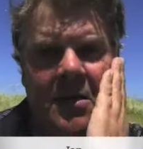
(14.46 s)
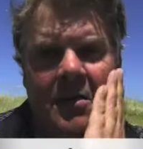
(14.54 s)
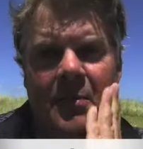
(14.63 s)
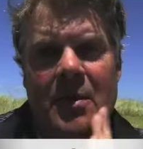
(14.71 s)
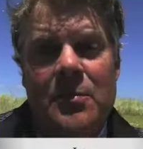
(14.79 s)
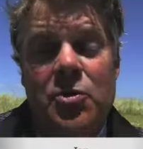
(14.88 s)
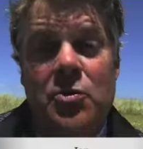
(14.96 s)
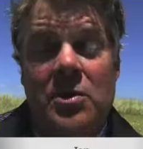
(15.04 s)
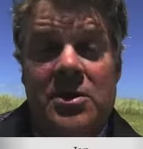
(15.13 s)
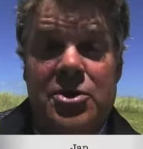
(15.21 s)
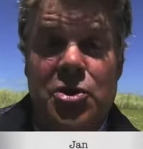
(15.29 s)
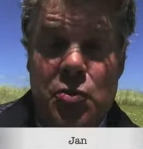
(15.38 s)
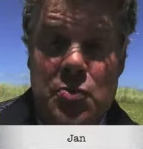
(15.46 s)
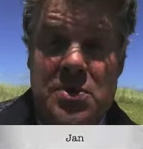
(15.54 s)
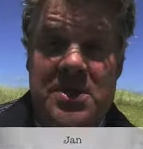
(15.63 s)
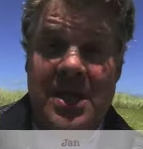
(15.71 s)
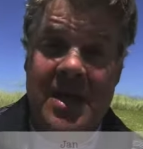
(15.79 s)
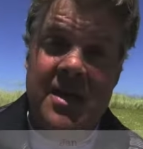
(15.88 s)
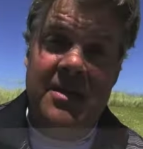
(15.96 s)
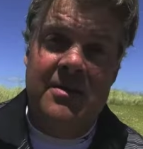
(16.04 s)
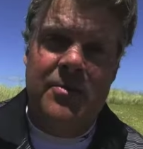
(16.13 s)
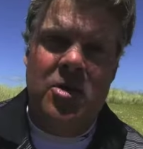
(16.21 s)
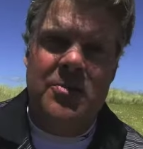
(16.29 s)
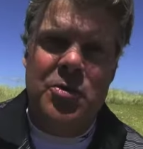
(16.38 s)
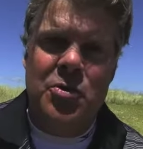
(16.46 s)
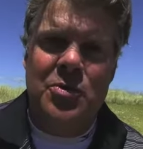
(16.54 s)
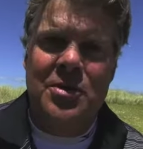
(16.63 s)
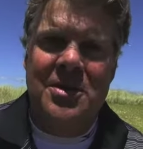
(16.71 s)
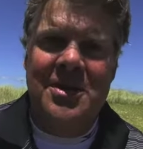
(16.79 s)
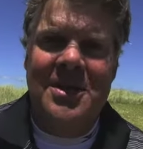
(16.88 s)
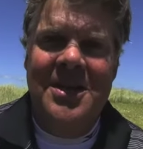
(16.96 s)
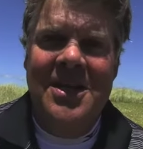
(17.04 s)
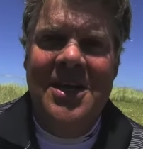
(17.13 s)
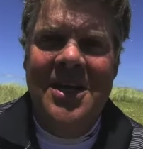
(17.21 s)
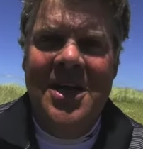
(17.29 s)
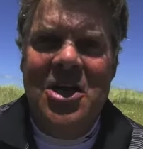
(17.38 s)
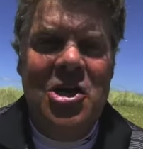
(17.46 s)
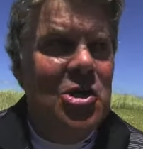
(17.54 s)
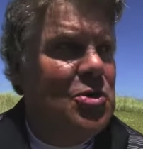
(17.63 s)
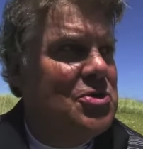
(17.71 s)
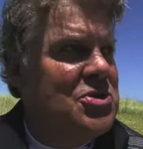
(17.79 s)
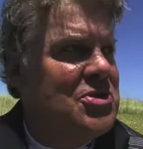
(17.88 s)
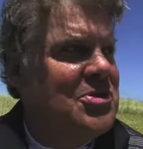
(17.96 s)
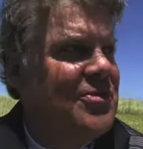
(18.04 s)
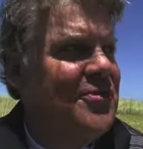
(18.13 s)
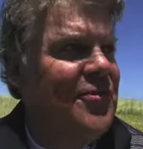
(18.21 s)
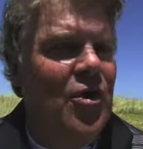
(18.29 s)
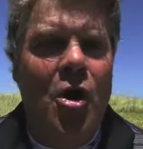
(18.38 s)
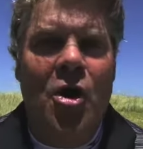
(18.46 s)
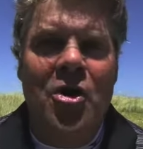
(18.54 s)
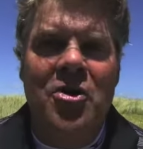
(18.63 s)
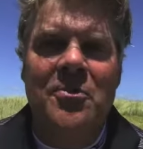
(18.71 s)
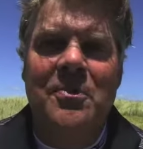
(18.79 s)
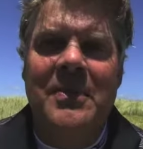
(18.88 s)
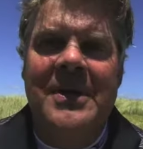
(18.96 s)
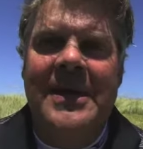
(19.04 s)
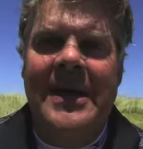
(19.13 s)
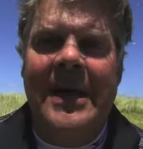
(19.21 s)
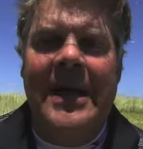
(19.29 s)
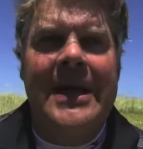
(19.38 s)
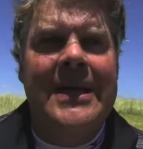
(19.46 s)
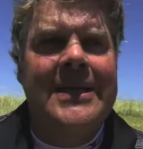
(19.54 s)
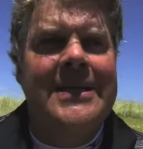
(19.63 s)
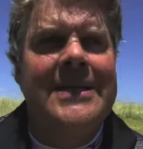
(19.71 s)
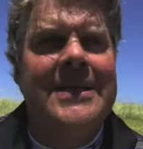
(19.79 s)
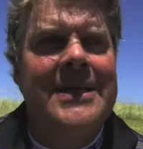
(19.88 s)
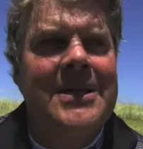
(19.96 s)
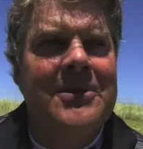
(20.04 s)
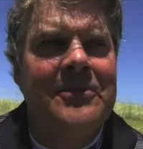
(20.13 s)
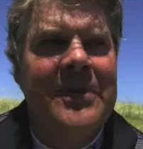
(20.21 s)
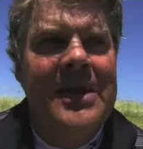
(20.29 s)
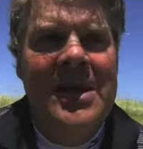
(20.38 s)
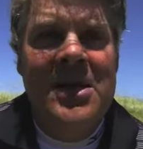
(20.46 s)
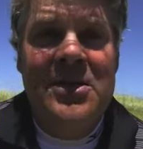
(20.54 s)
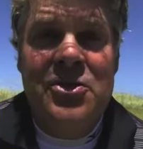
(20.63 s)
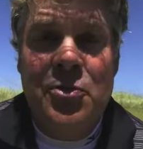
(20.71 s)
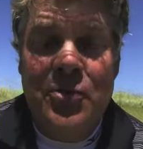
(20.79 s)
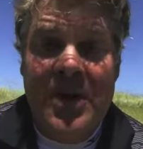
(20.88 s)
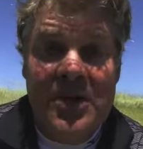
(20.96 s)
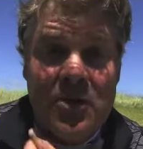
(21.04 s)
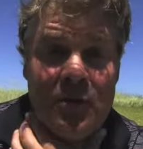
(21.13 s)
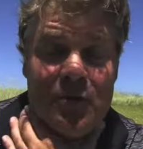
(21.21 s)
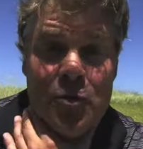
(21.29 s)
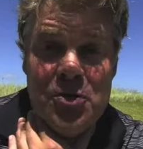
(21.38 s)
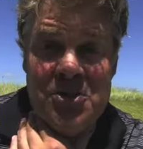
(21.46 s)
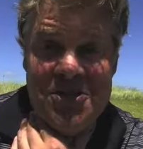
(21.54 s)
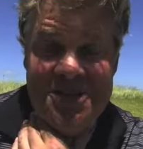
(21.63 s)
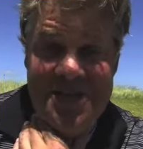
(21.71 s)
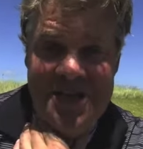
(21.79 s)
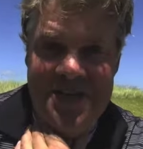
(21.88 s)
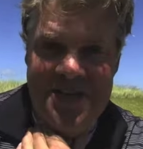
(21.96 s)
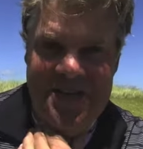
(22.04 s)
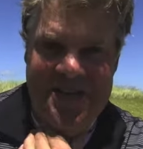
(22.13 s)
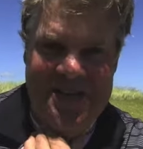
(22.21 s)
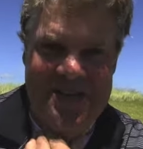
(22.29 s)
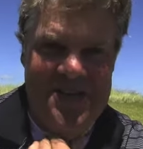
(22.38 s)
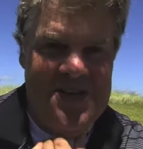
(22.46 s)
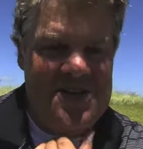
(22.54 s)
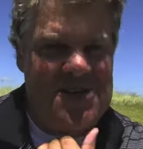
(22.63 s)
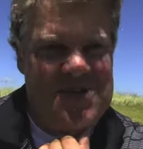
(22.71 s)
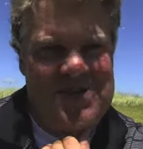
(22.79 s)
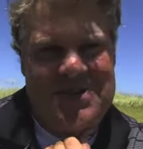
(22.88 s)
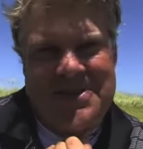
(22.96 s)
Barnbougle Dunes and Barnbougle Lost Farm, and two great golf courses, and just